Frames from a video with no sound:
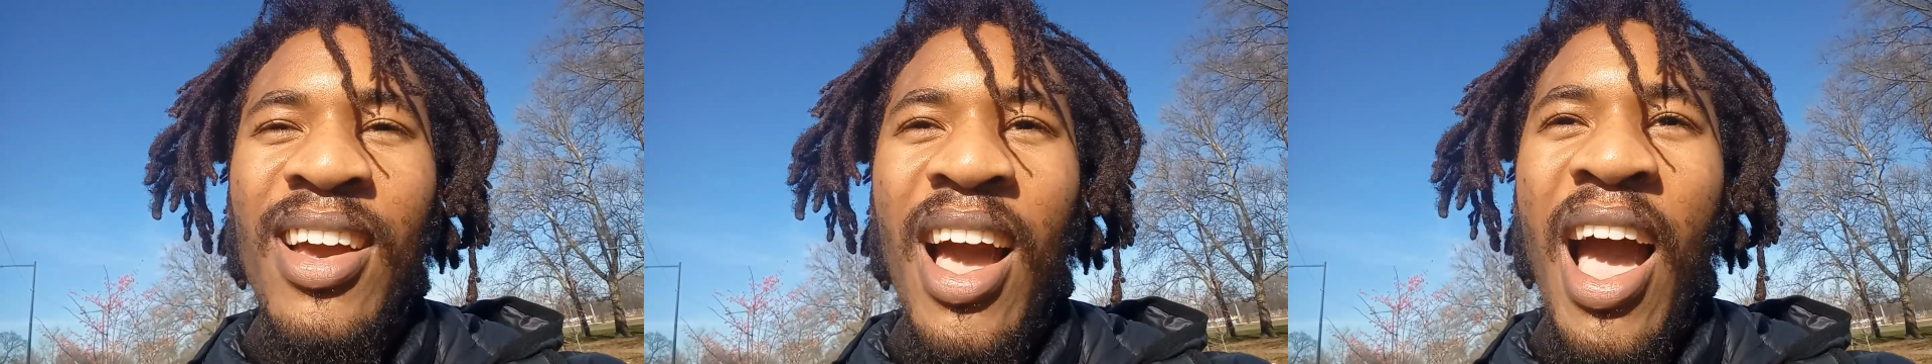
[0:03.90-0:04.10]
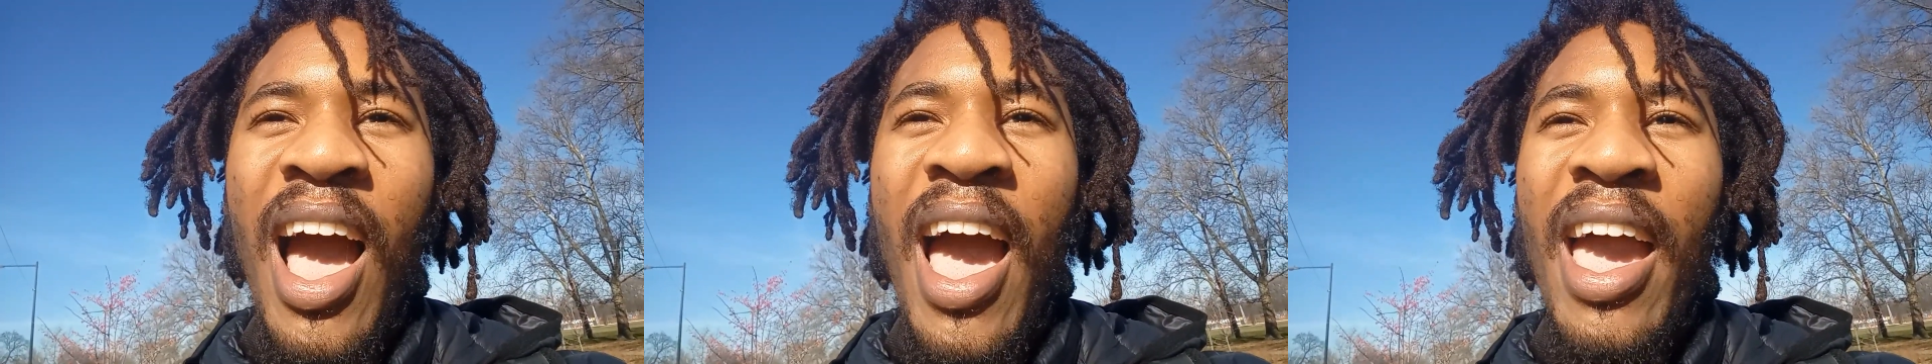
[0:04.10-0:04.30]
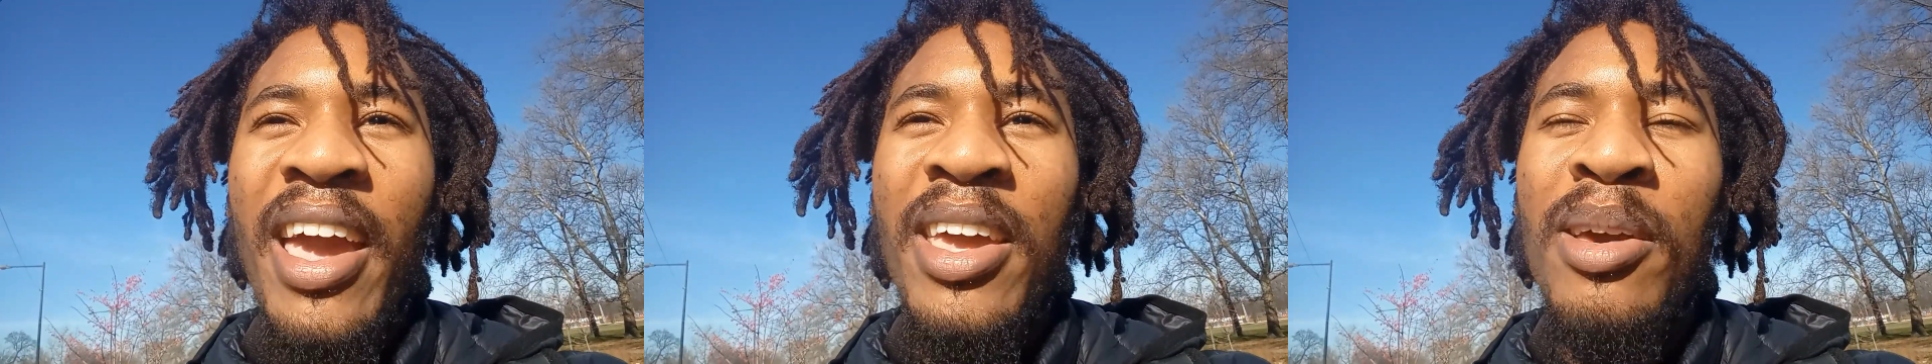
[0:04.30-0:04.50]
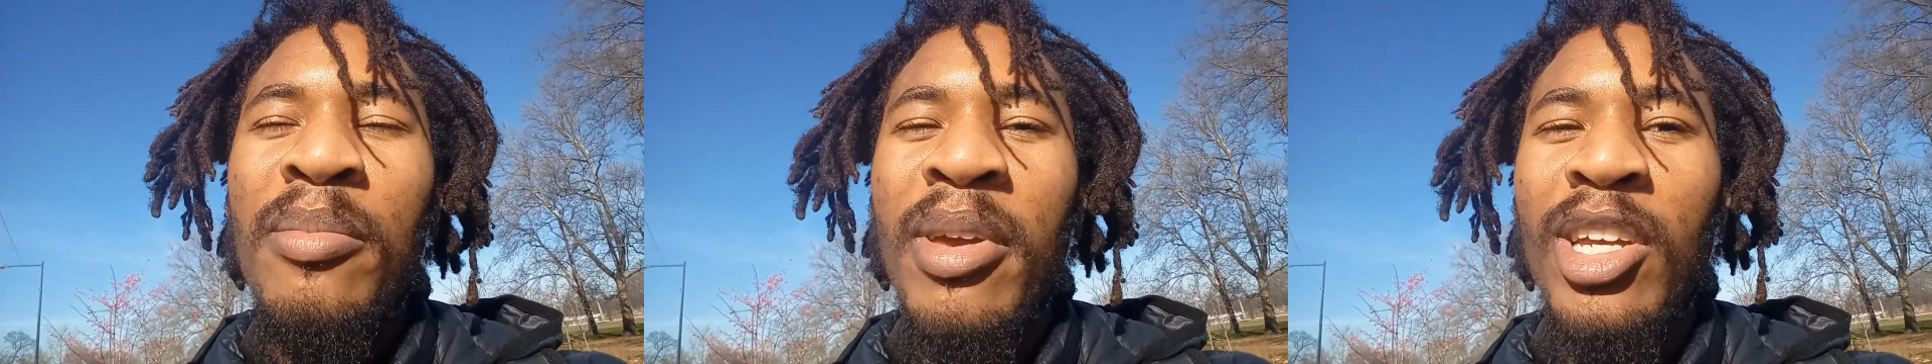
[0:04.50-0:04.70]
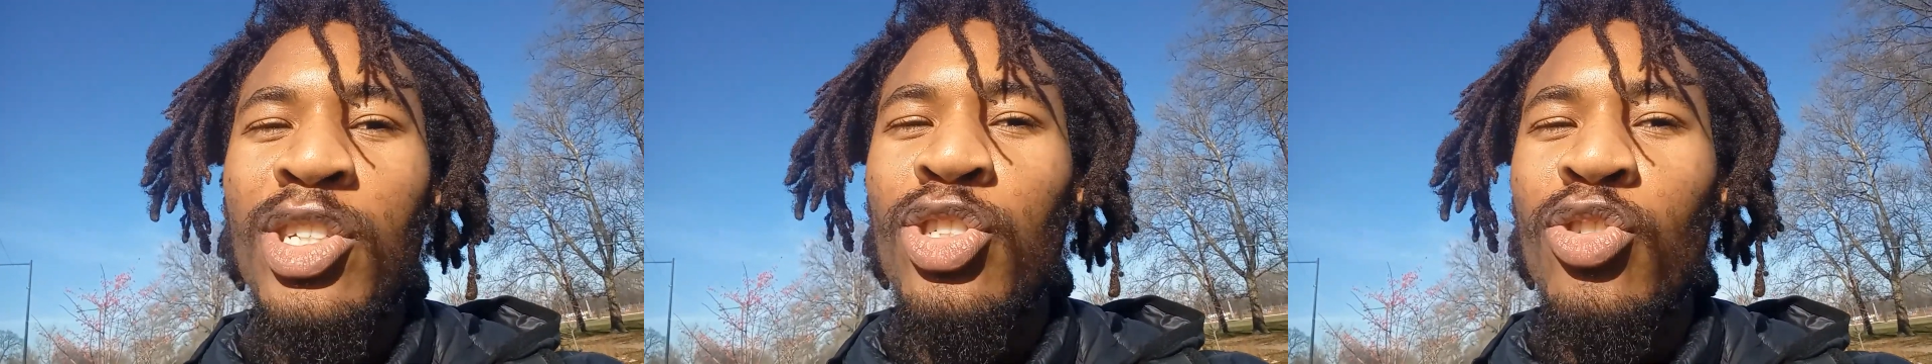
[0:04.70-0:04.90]
I am
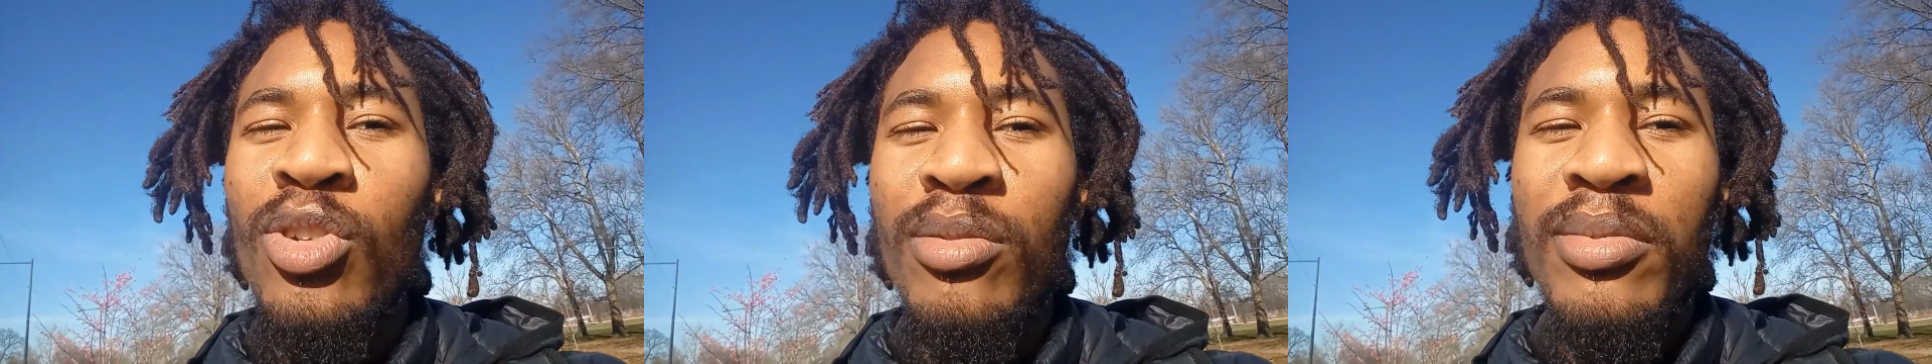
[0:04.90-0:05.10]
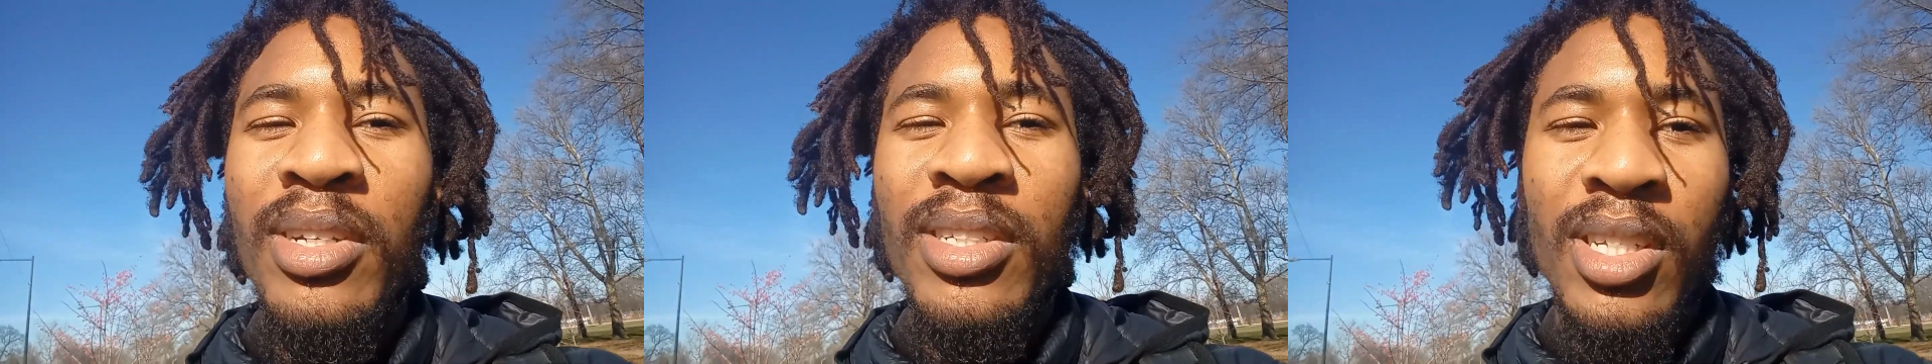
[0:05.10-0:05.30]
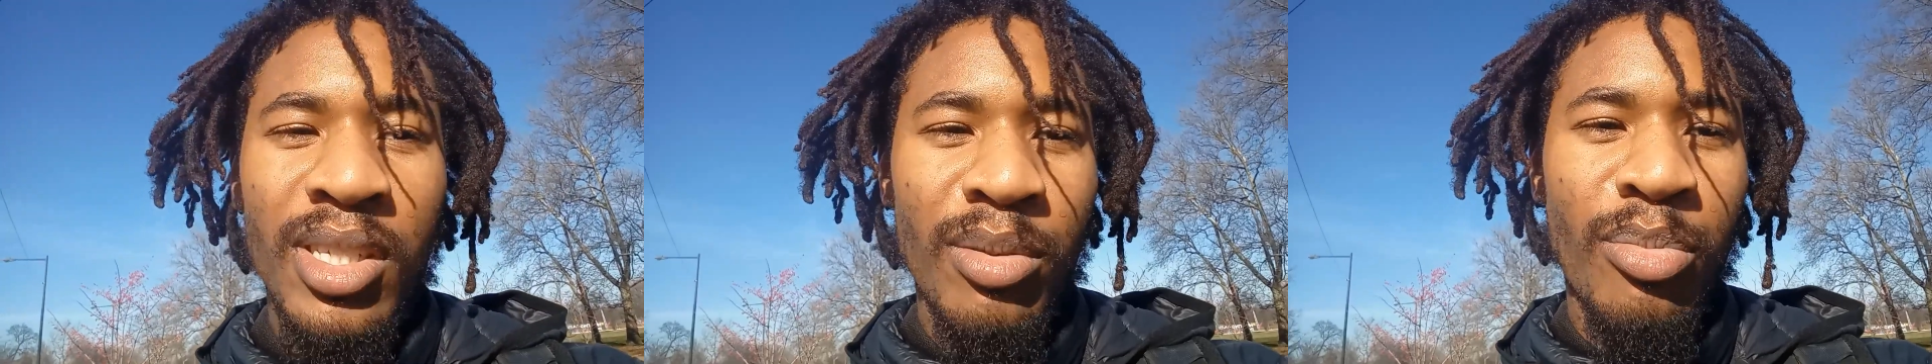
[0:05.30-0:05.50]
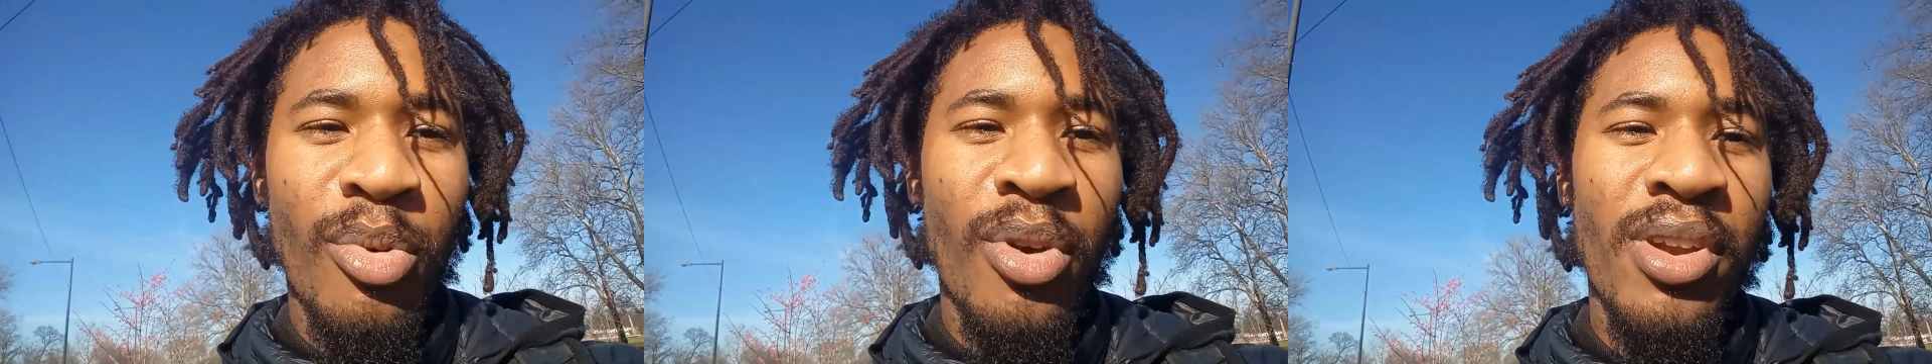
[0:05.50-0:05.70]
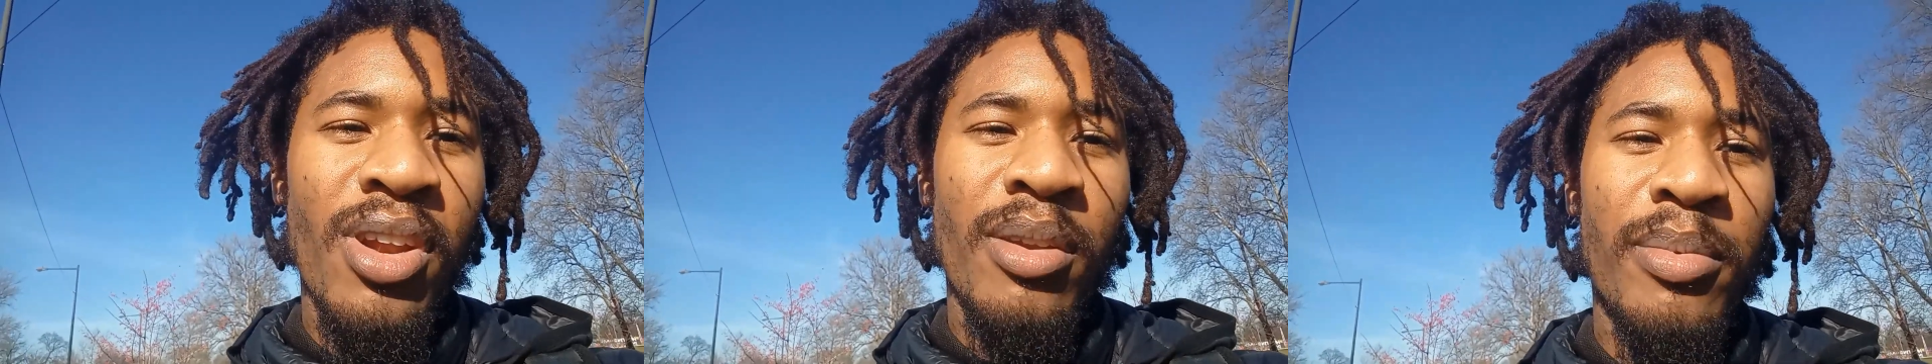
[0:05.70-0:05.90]
extremely
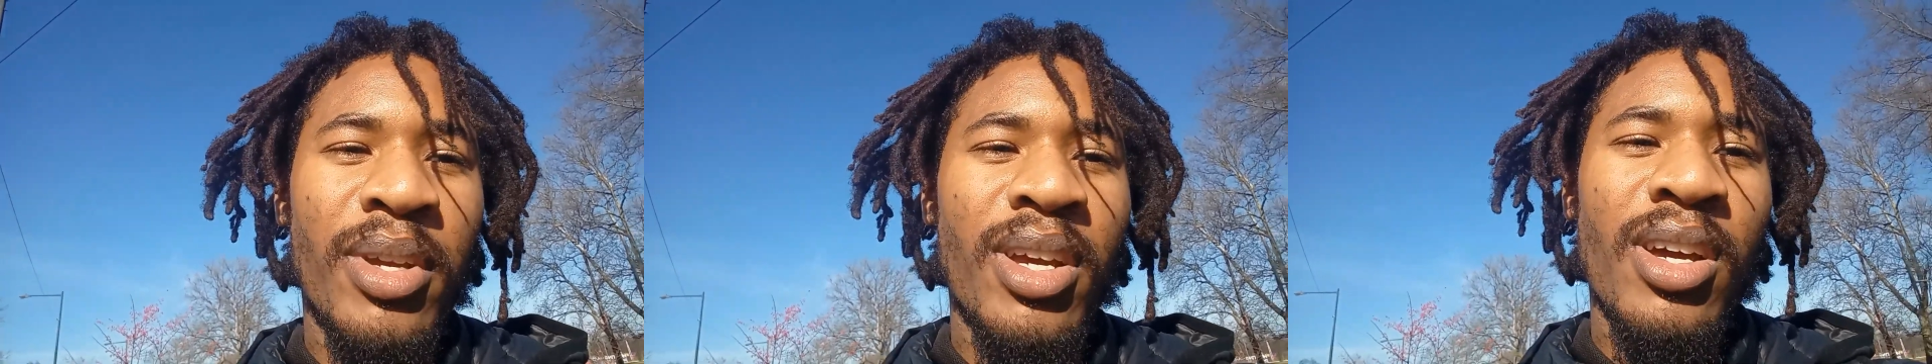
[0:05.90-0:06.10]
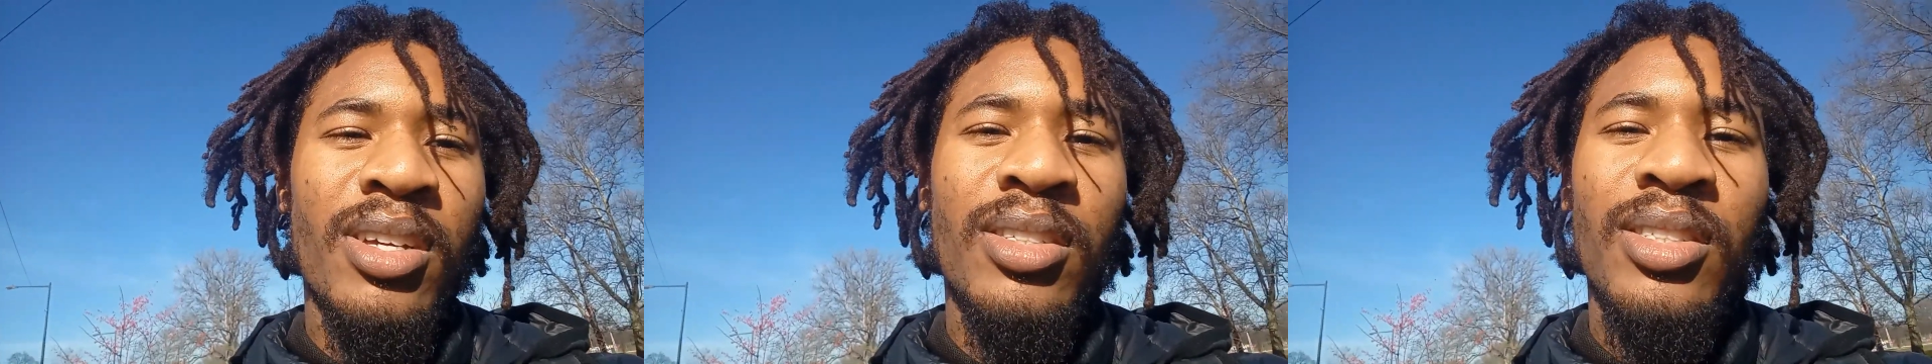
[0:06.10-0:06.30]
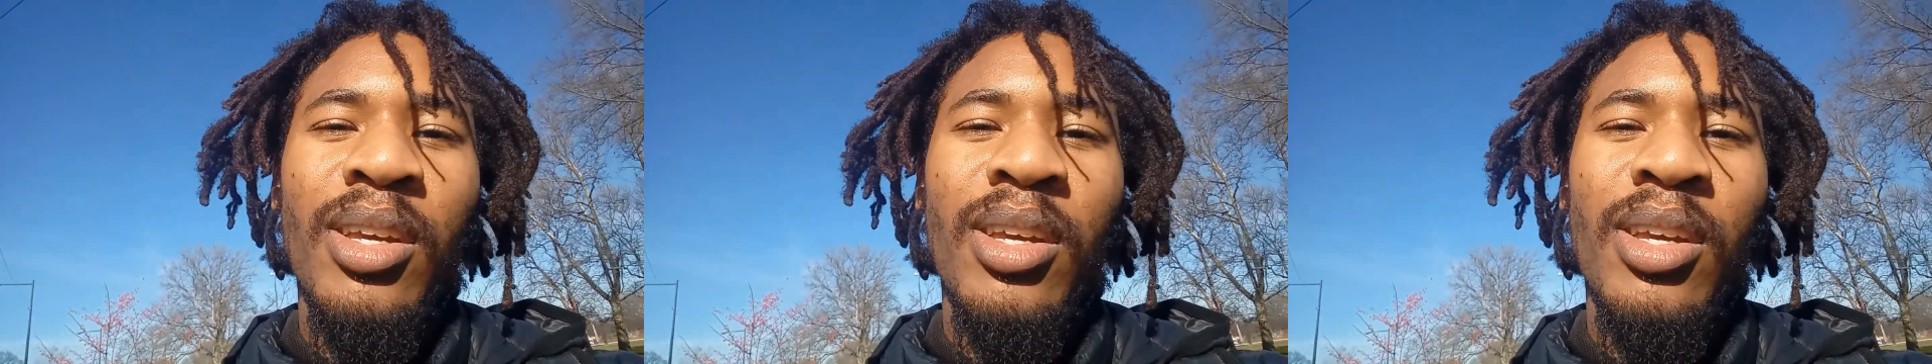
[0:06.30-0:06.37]
disappointed because